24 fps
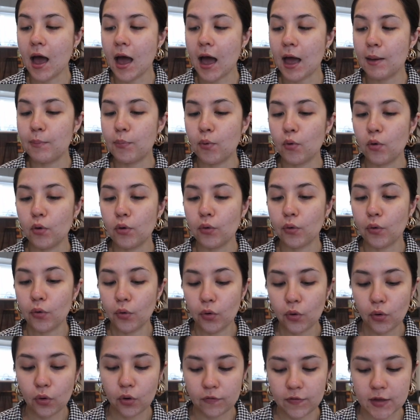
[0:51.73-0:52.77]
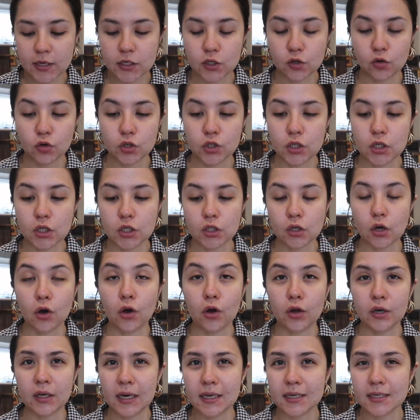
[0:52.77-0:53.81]
I bought all of these cushions
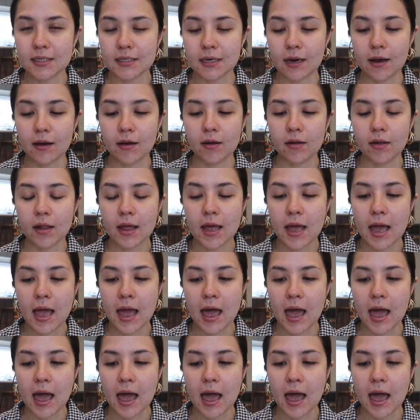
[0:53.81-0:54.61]
on YesStyle,